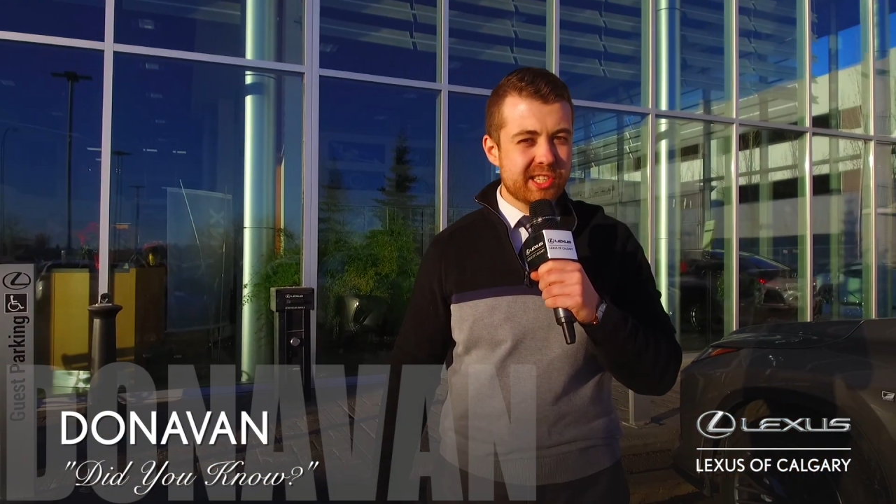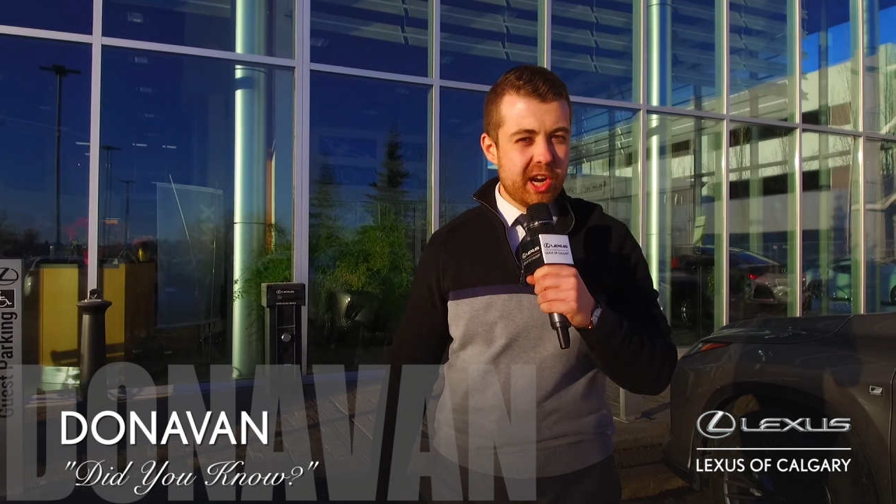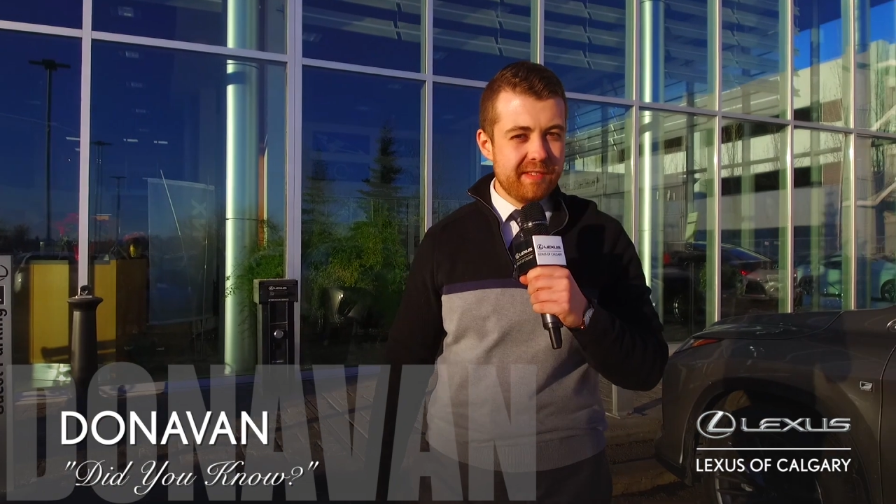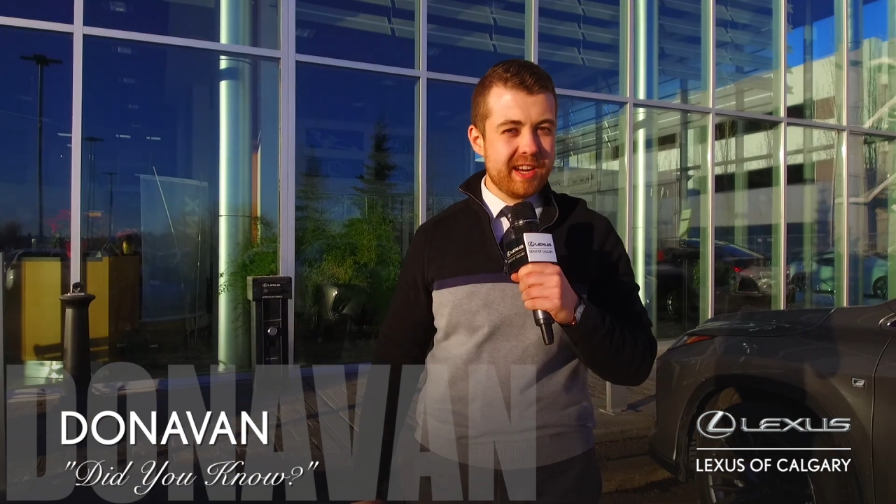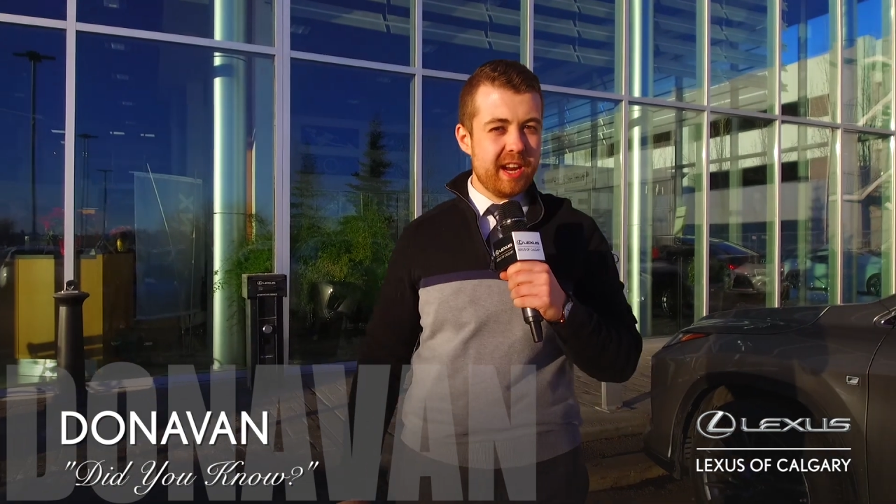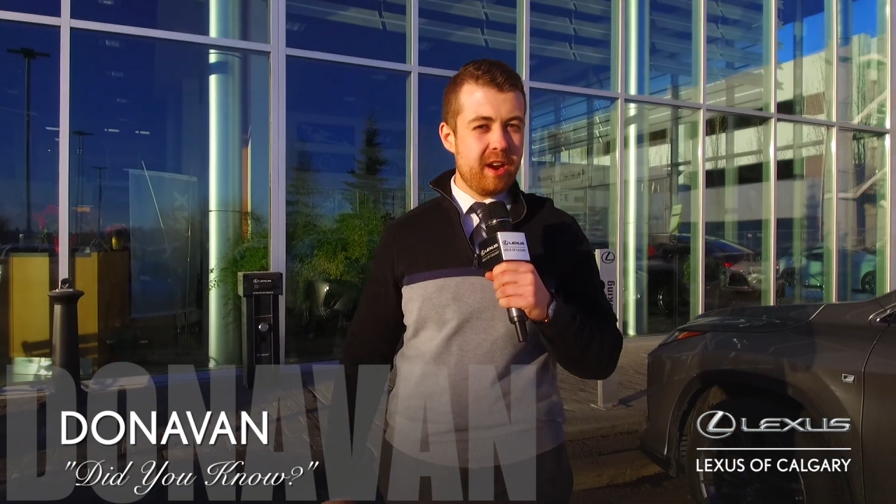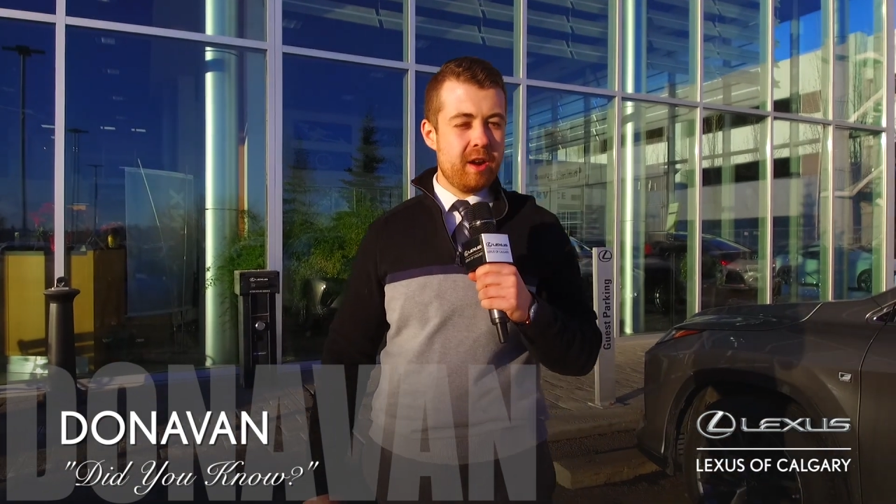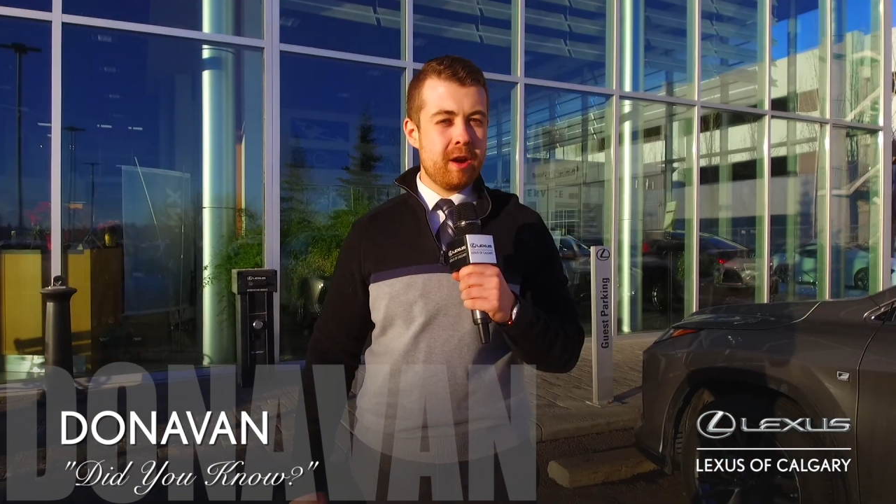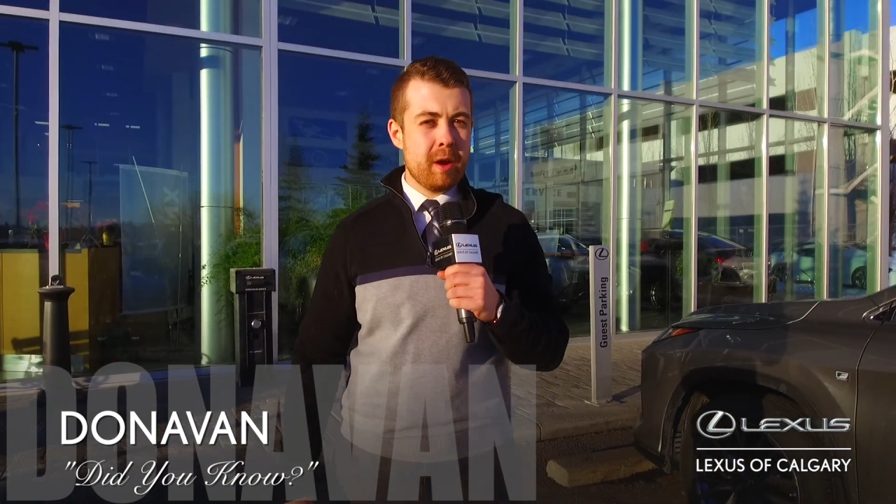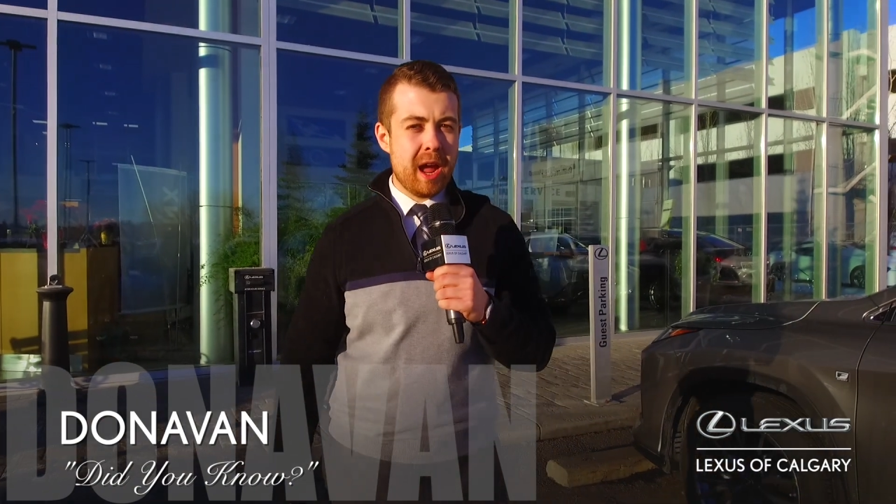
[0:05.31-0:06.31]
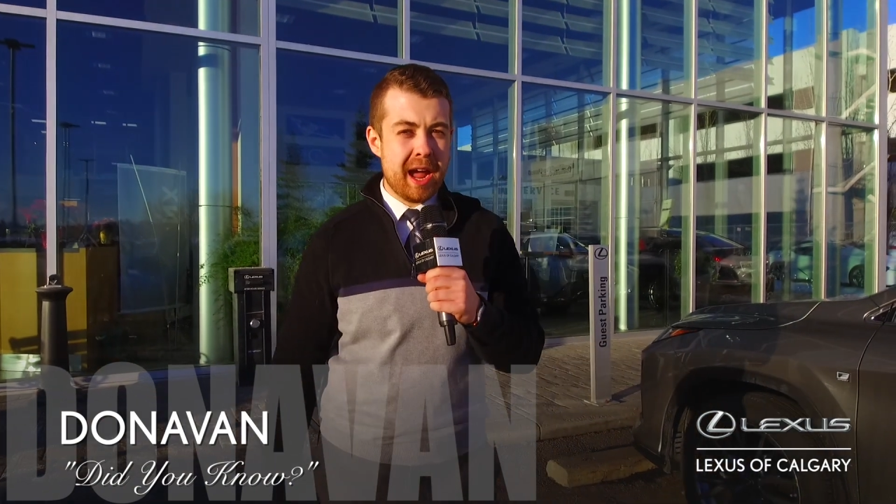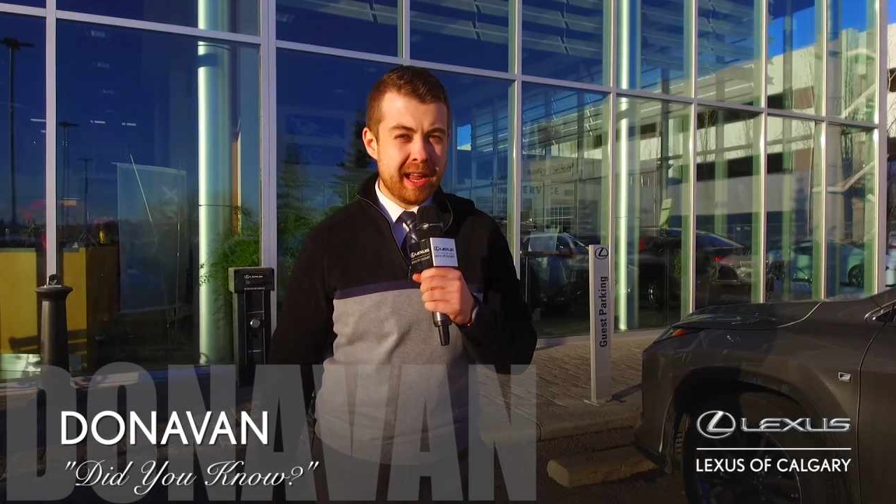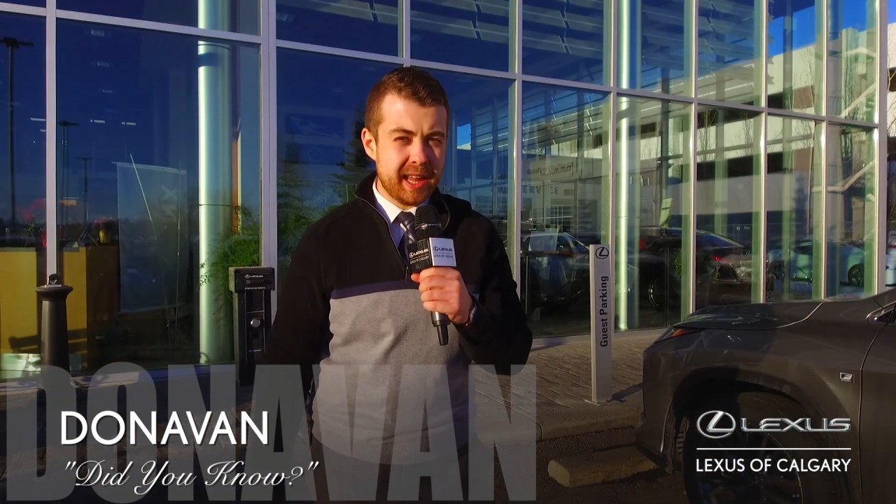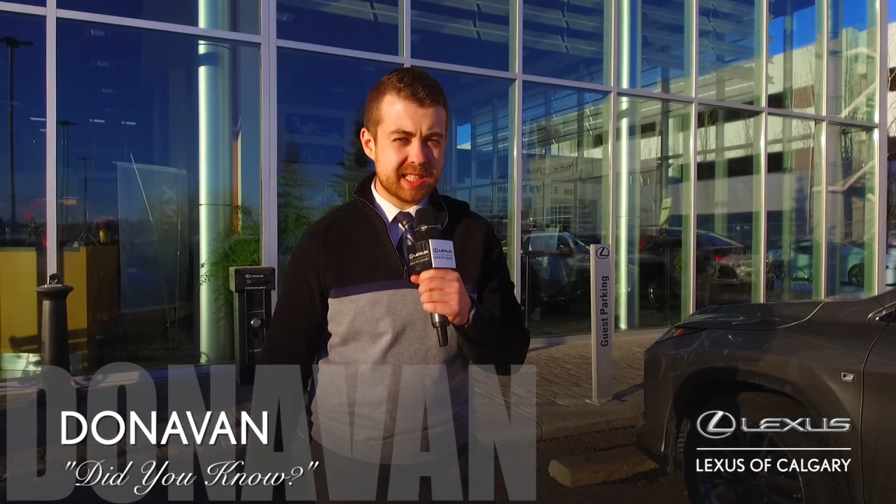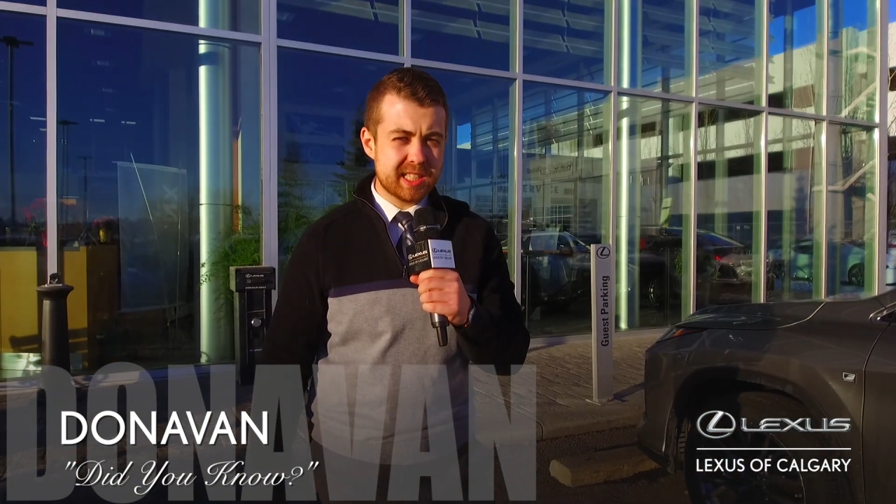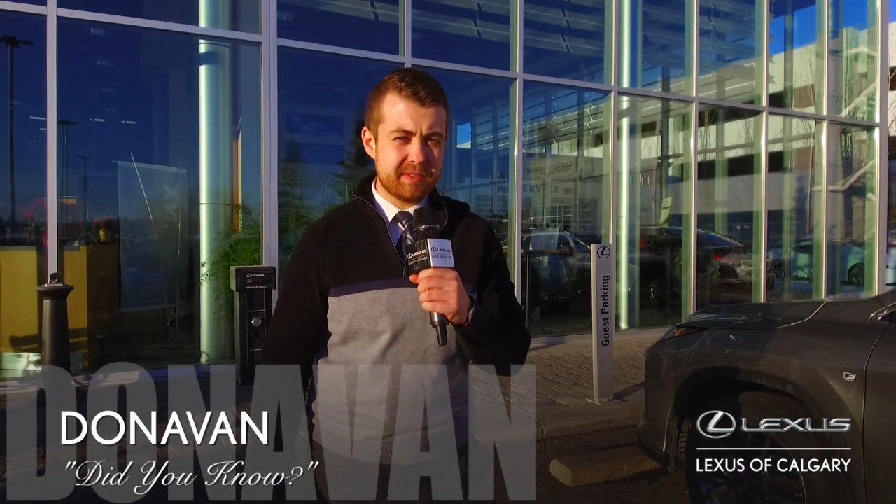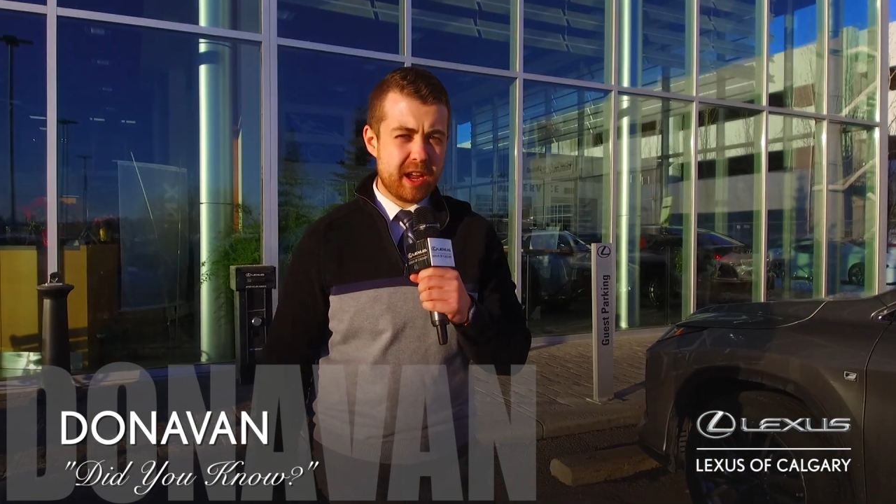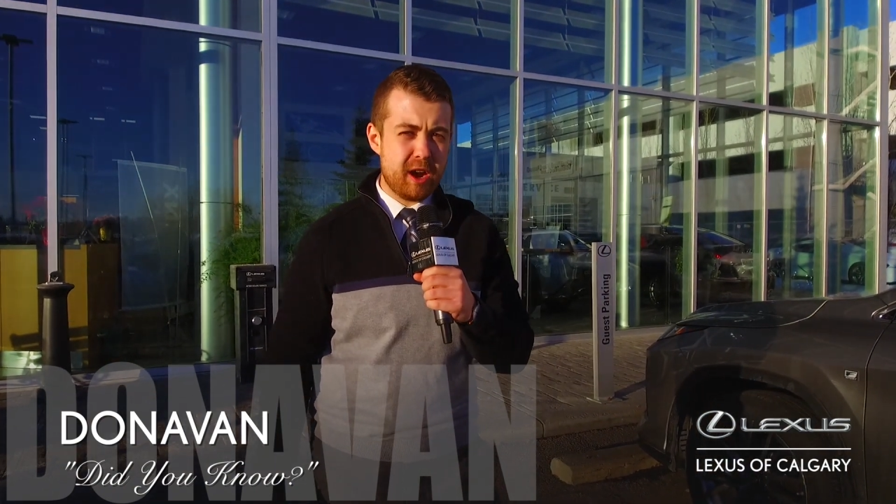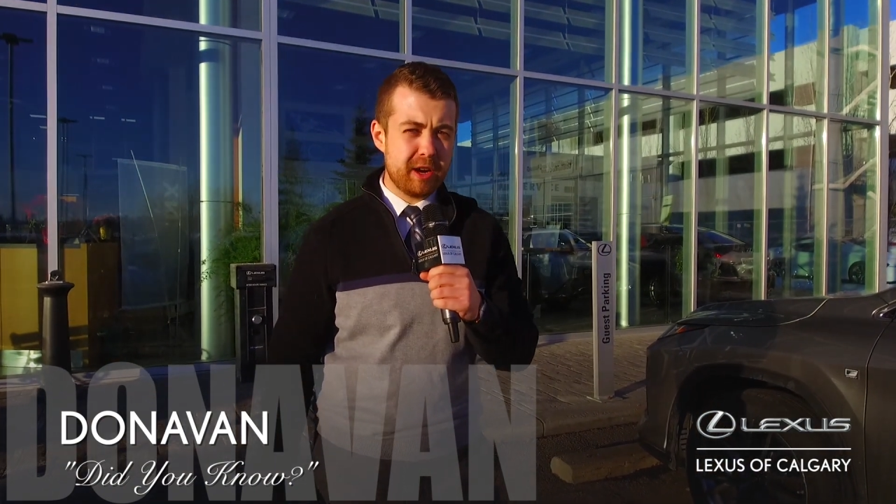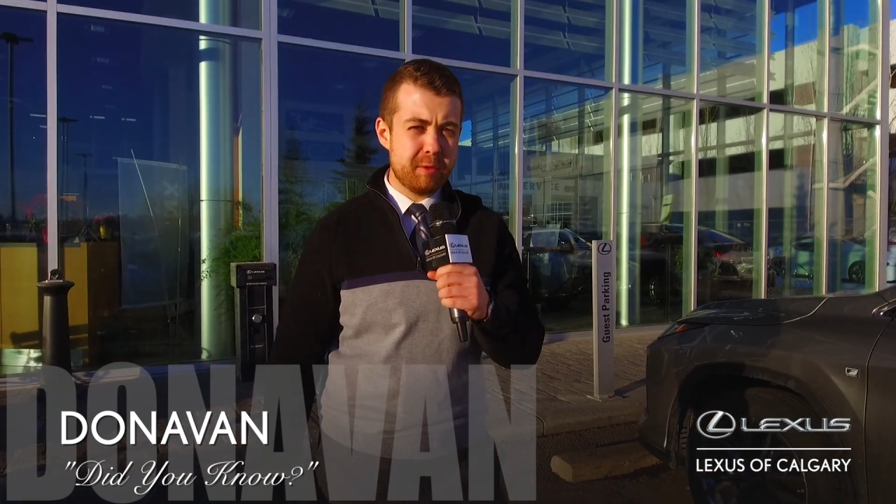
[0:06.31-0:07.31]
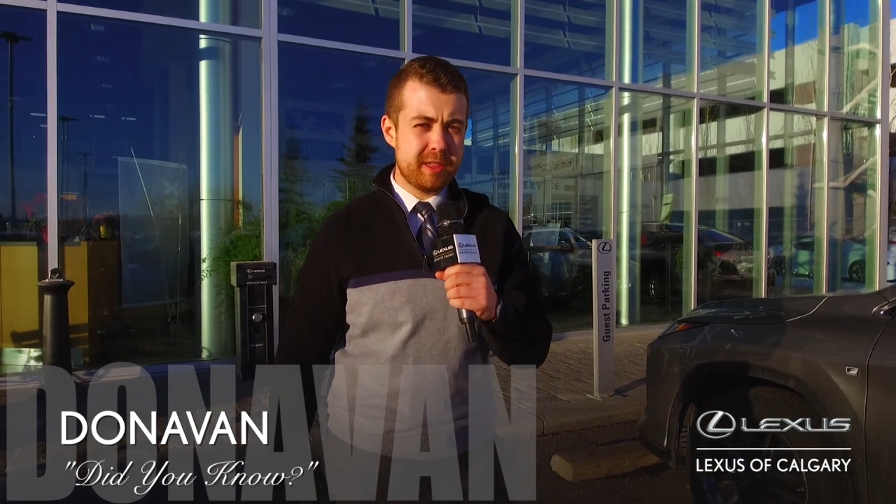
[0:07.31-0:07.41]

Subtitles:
Donovan here, Alexis of Calgary,